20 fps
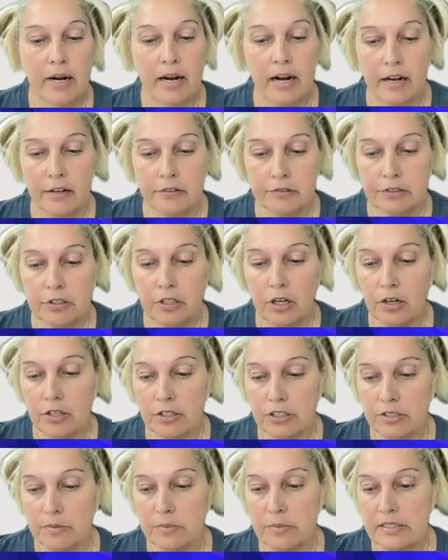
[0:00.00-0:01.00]
wherever
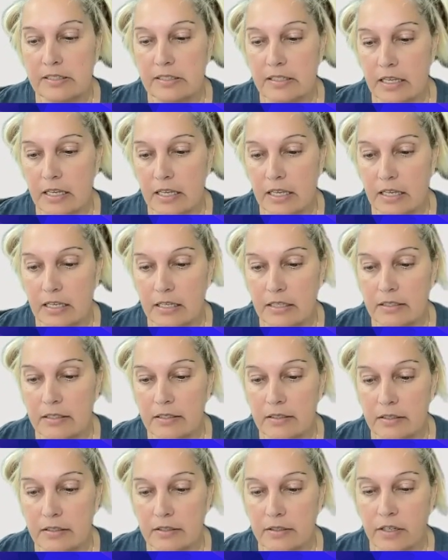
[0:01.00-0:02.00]
Artemis
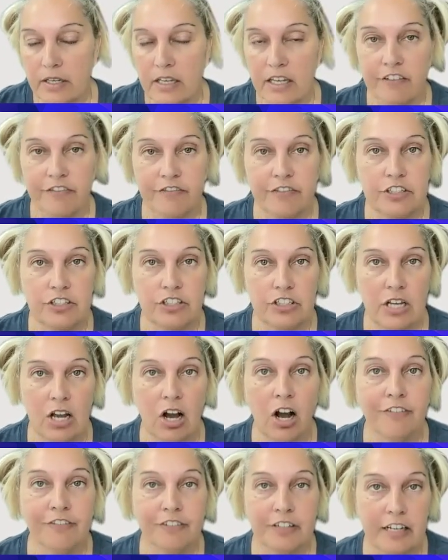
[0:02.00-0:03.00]
is,
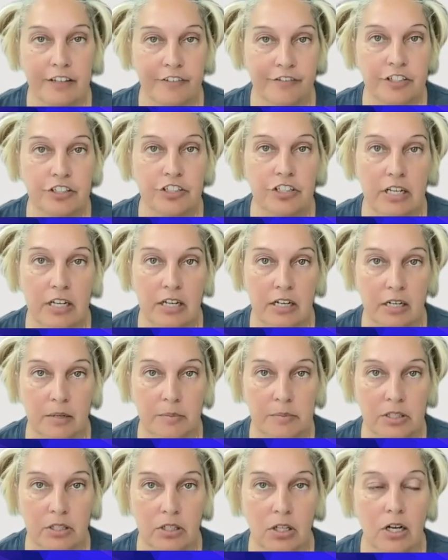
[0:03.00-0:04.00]
often Iphigenia
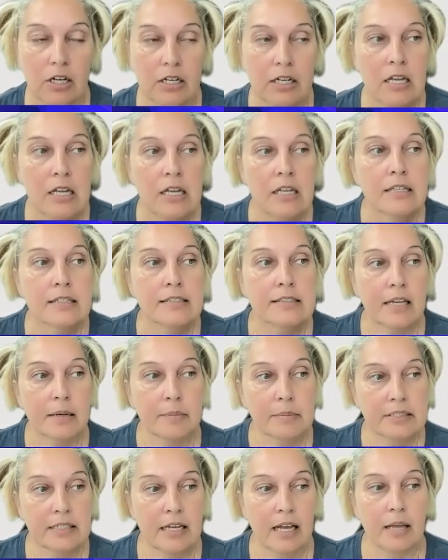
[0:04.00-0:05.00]
comes along.
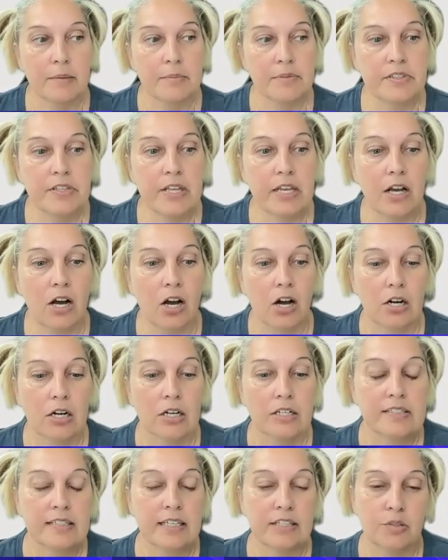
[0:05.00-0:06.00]
Sometimes they
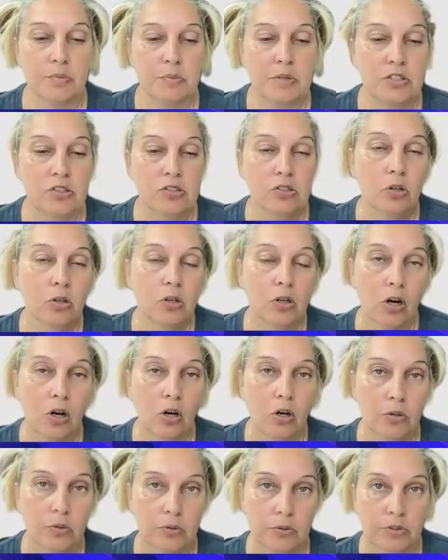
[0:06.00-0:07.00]
are said to be so
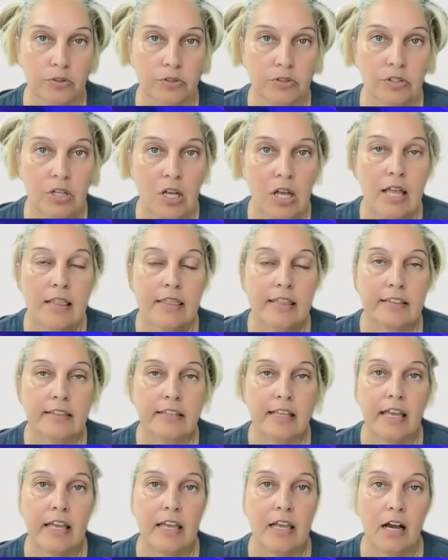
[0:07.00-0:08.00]
close that
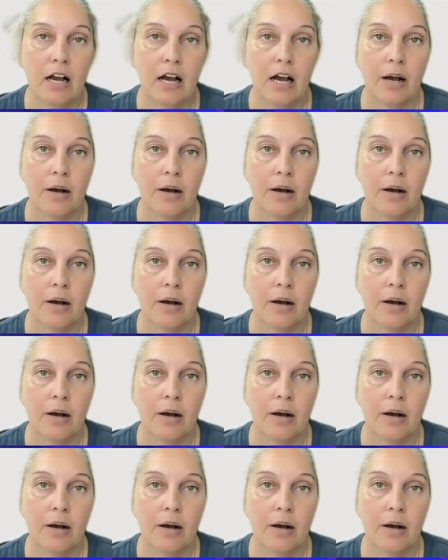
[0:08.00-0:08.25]
they